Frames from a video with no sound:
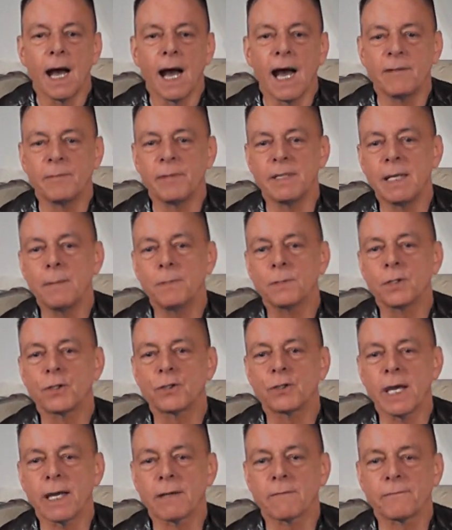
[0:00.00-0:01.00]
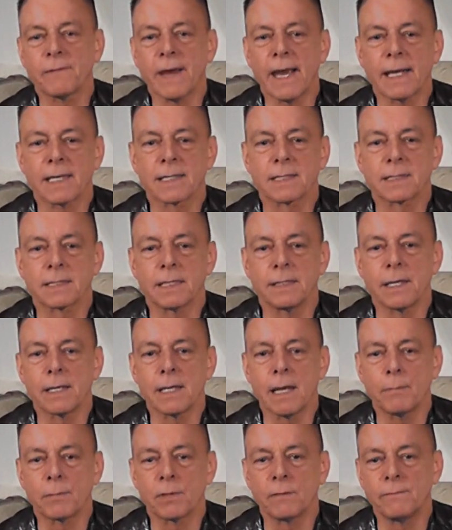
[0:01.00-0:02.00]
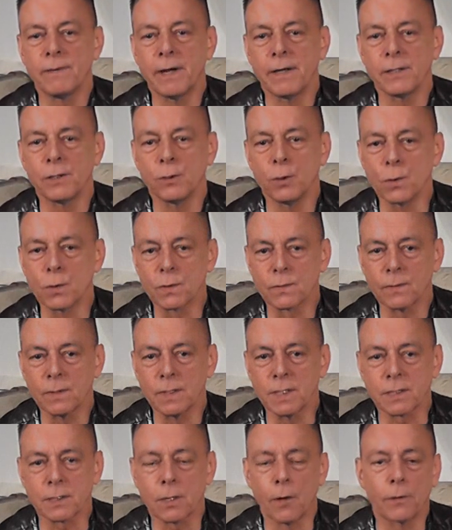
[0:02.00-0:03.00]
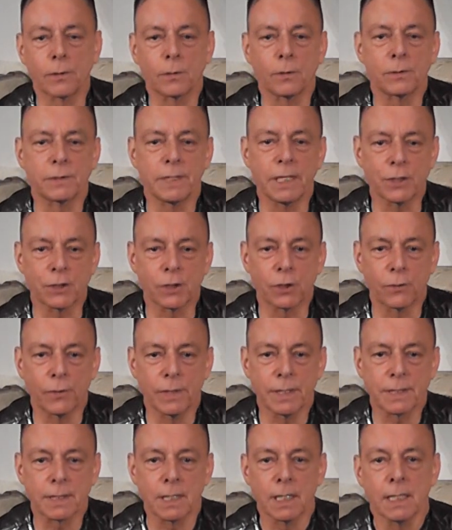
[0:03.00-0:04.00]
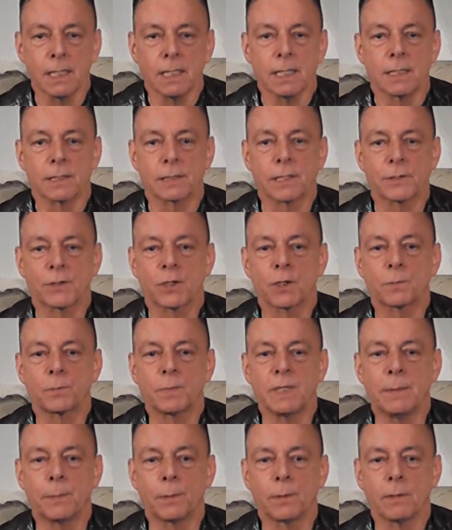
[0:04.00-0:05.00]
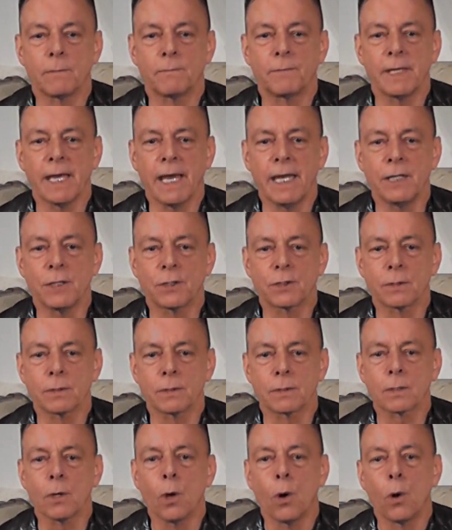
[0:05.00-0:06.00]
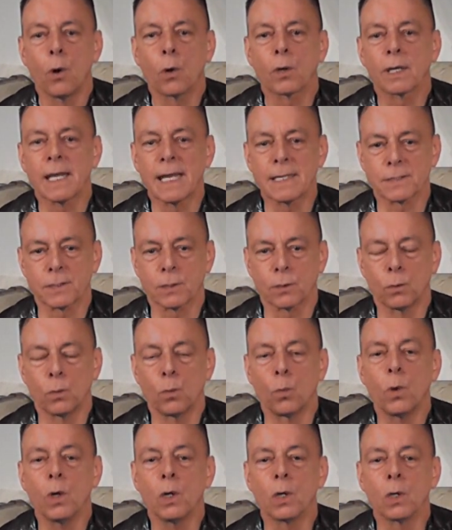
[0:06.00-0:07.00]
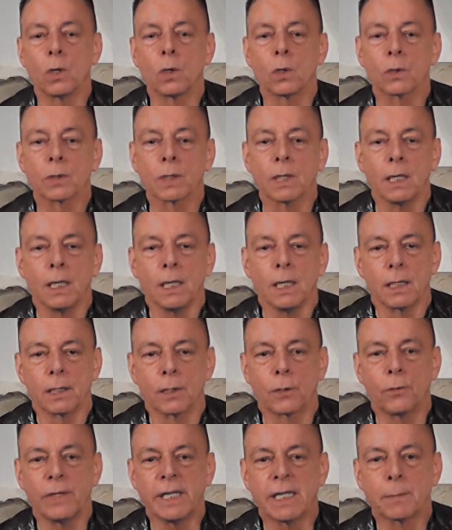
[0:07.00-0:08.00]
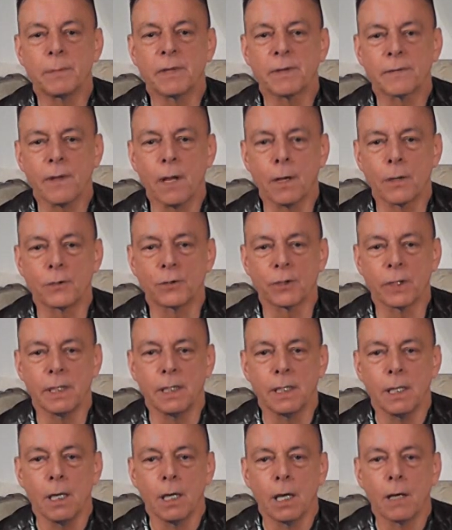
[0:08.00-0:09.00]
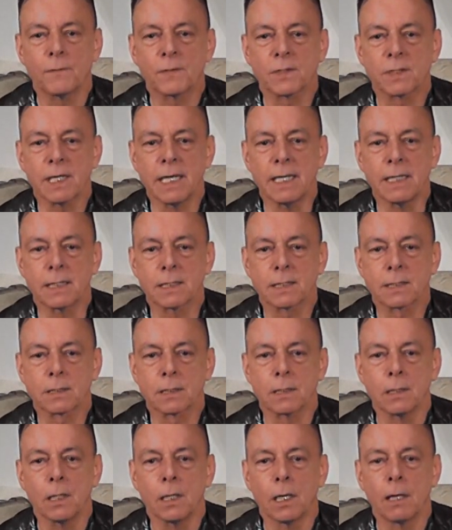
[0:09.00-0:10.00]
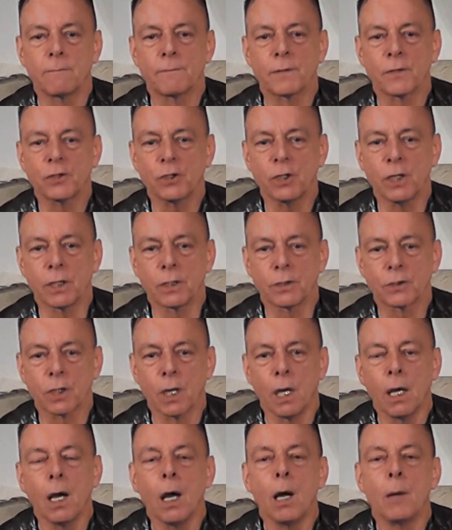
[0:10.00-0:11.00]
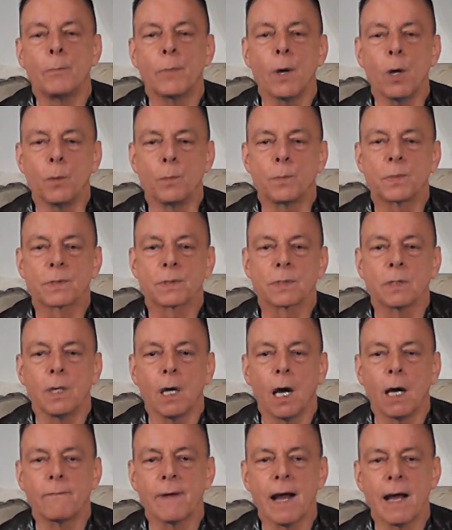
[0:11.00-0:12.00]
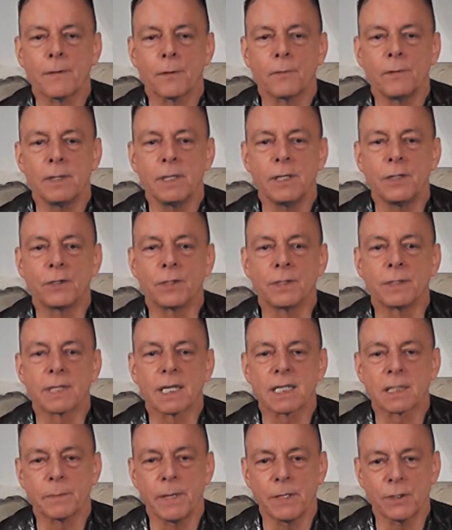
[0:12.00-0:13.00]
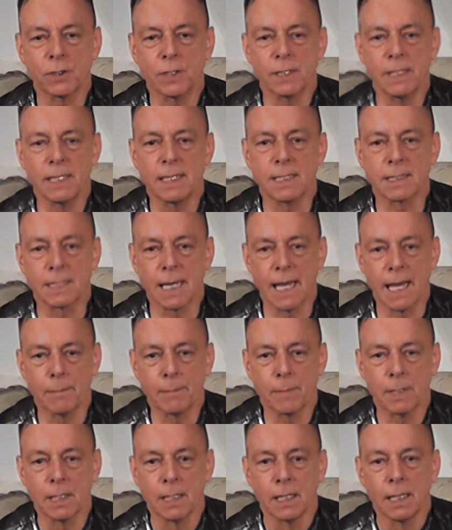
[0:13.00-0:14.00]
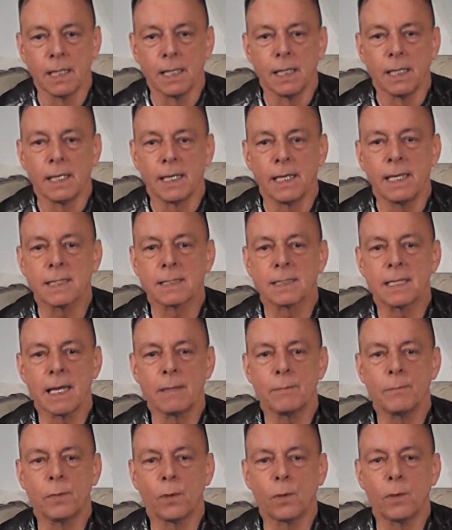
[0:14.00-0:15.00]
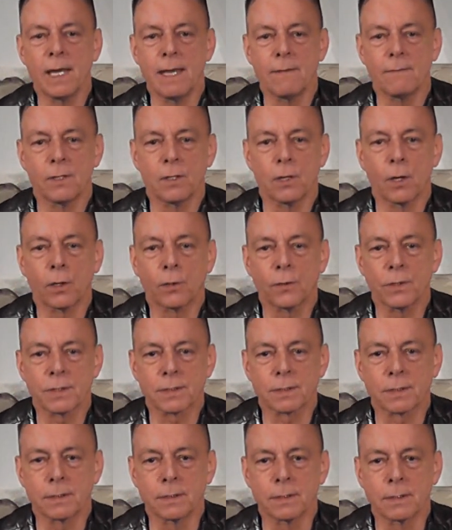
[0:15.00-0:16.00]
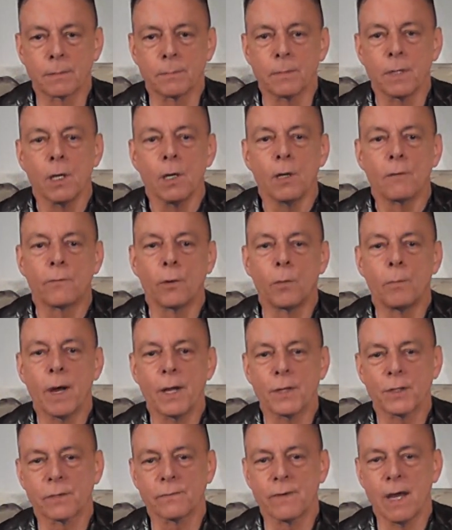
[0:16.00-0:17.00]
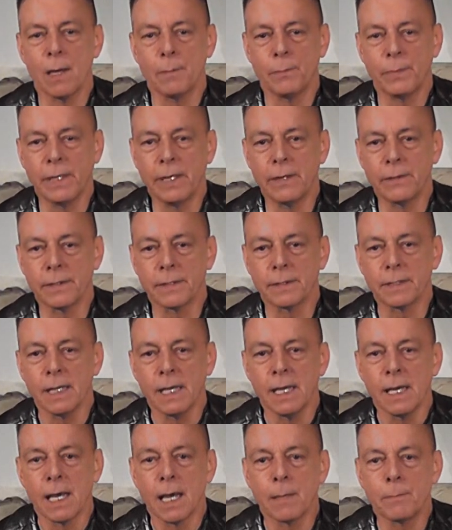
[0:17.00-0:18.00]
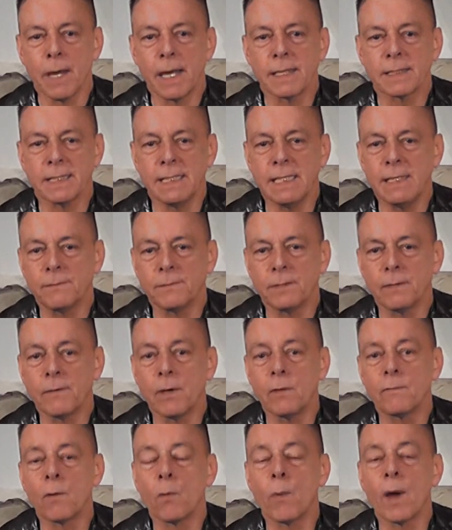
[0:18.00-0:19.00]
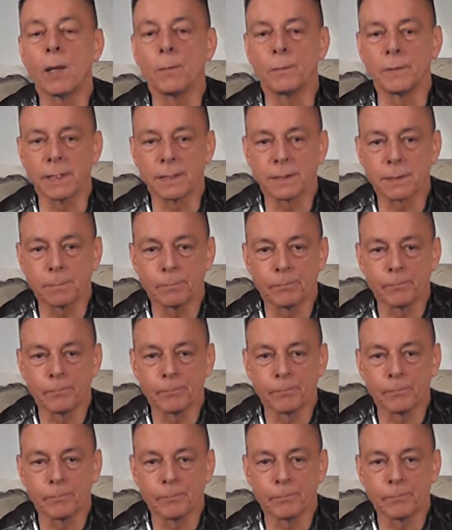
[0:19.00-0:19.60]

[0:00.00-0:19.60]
I've been able to check facts in a number of very useful historical dictionaries, such as People of the Ancient or Classical World, Greek mythology, of saints, of the Church, popes, of other religions, especially Islam. Islam bore heavily on Christendom for much of our period and might even have overwhelmed it.